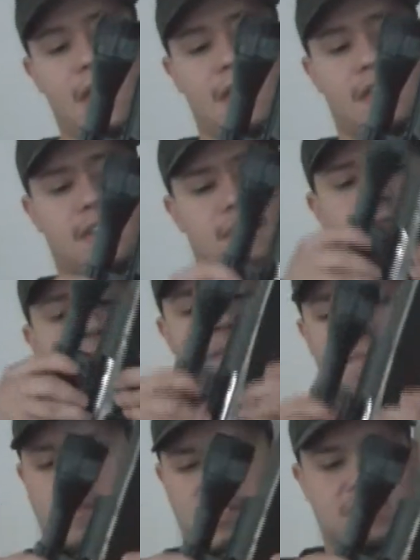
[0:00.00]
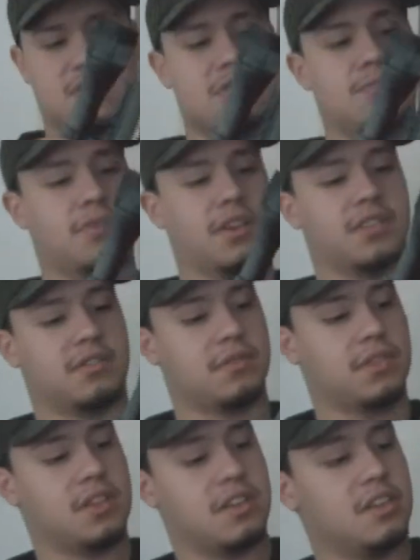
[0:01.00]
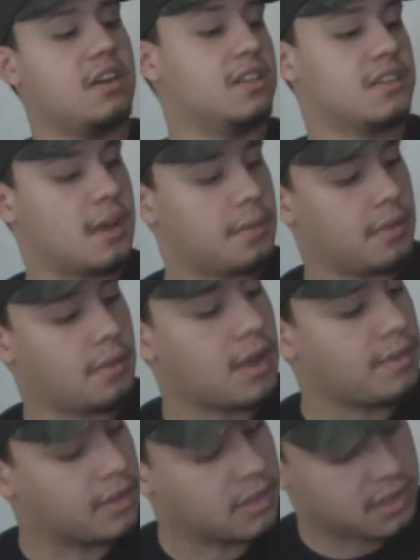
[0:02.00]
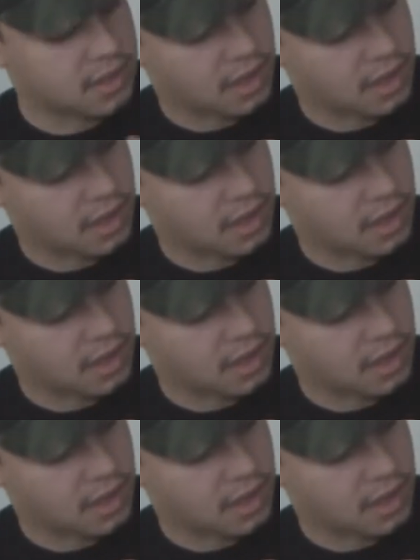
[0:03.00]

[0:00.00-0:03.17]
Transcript: and the scope rings are really good on top of the rifle